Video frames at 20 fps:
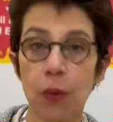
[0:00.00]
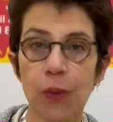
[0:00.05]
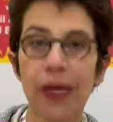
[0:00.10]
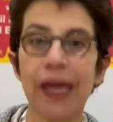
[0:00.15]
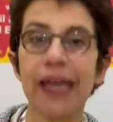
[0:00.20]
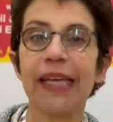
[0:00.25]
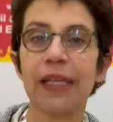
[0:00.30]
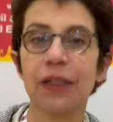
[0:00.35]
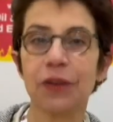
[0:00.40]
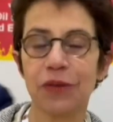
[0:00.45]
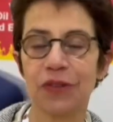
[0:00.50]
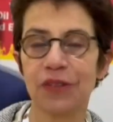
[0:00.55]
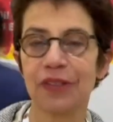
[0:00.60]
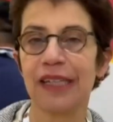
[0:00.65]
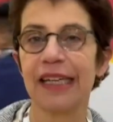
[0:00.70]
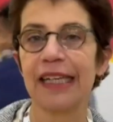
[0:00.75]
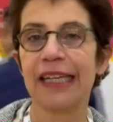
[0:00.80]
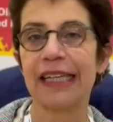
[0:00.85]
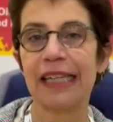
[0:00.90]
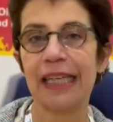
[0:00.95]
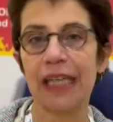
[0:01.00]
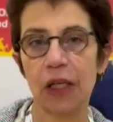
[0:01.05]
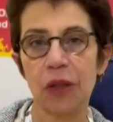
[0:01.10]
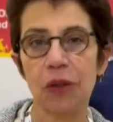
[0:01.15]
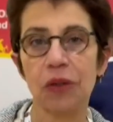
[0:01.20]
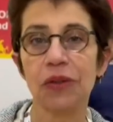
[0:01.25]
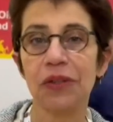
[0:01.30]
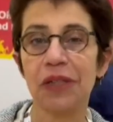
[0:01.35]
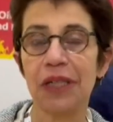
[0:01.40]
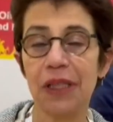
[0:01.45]
we are here to sign a
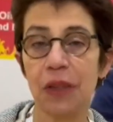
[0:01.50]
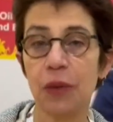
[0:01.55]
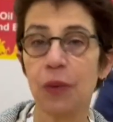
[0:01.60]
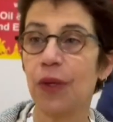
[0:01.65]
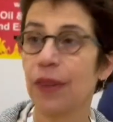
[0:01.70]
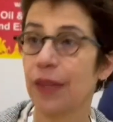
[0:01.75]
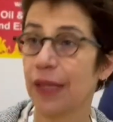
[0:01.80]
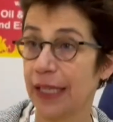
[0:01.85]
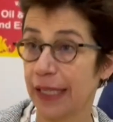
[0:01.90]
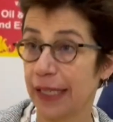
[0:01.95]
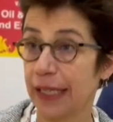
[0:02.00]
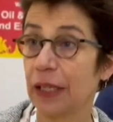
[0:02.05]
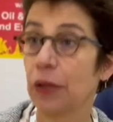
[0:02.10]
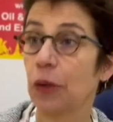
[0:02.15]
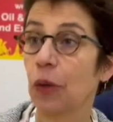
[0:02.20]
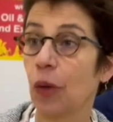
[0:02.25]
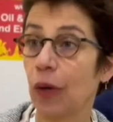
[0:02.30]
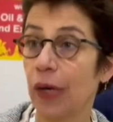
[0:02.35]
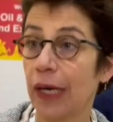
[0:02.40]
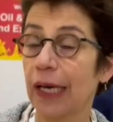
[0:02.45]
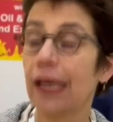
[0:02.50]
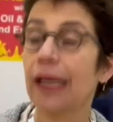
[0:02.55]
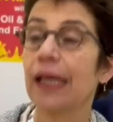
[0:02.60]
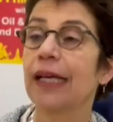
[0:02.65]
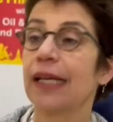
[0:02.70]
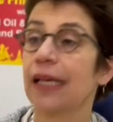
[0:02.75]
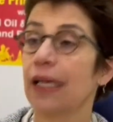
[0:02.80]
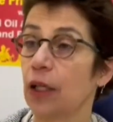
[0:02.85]
contract with Indian Oil